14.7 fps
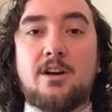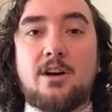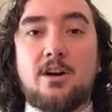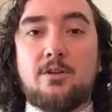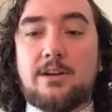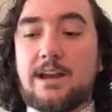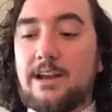
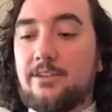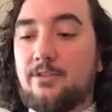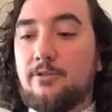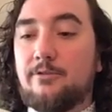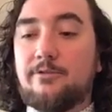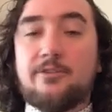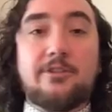Okay, so
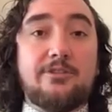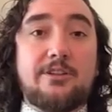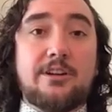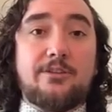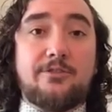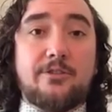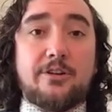first
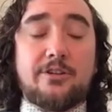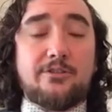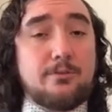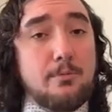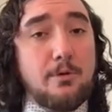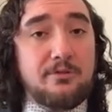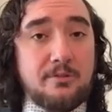things first, the
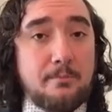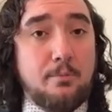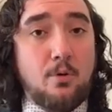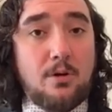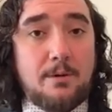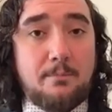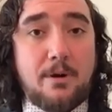most
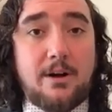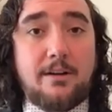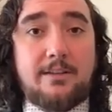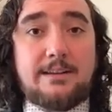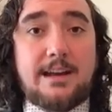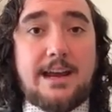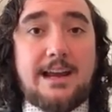important part of
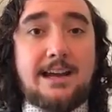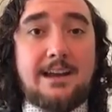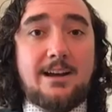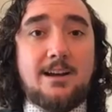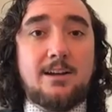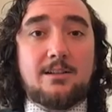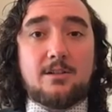the day,
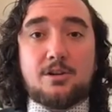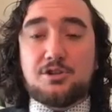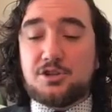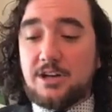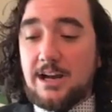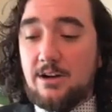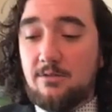
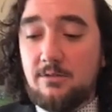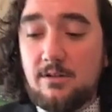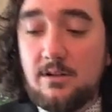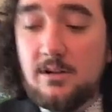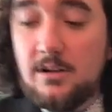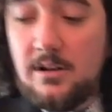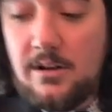lunch count.
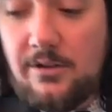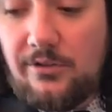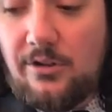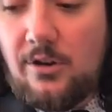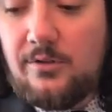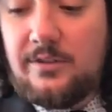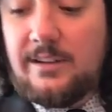
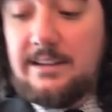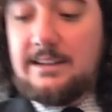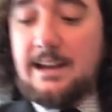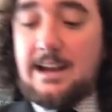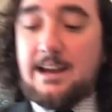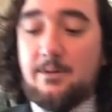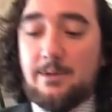So
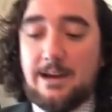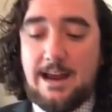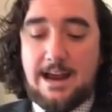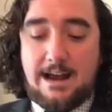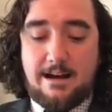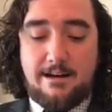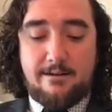today we
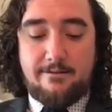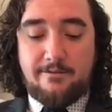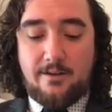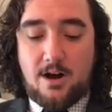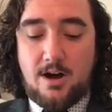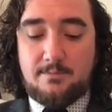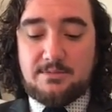have
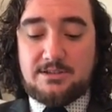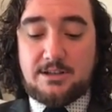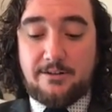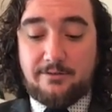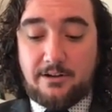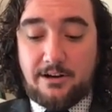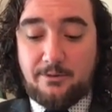
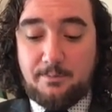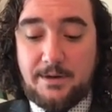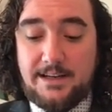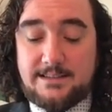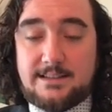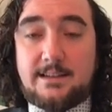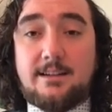stuffed crust
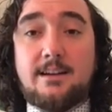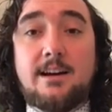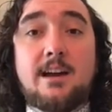pizza.